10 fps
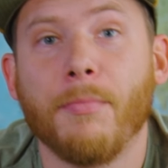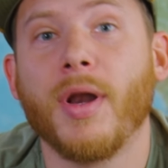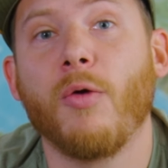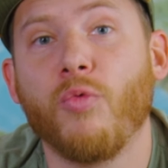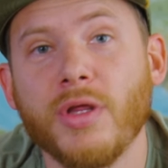
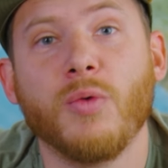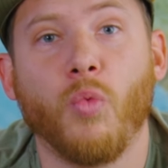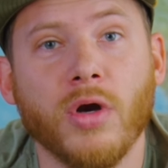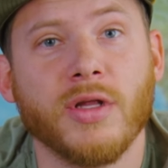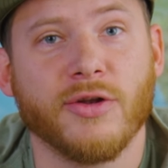but I really
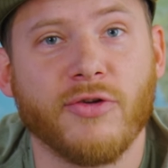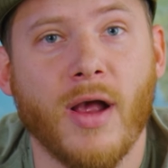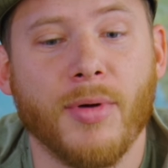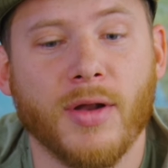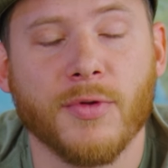wanted a
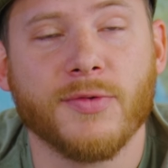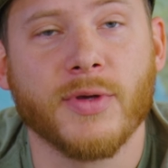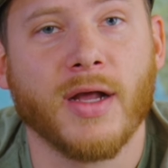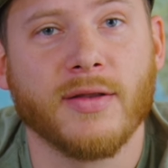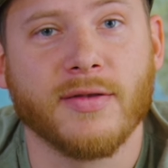tripod once
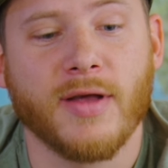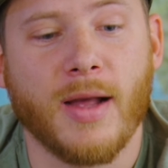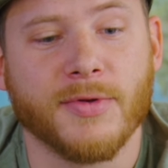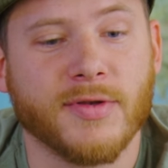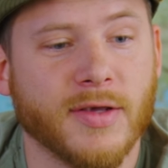we got to the
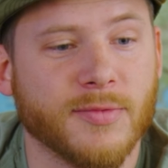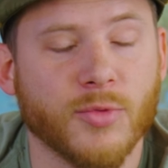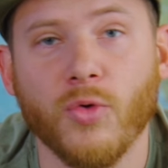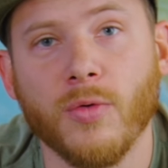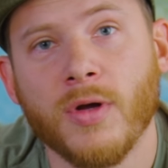top to take some
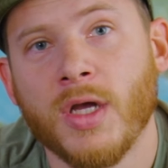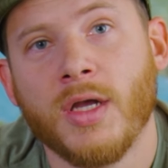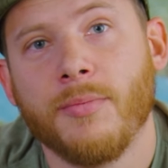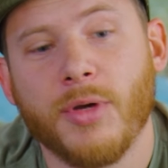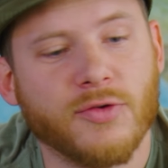cool
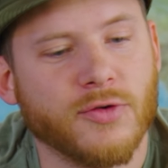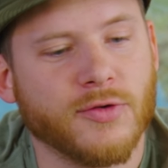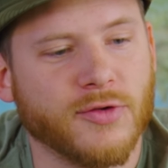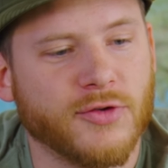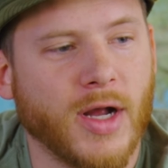
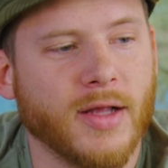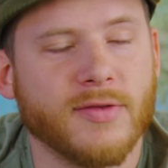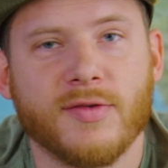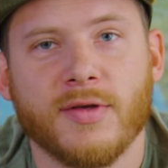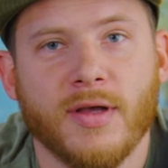pictures and
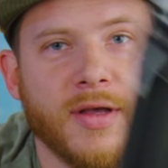shots.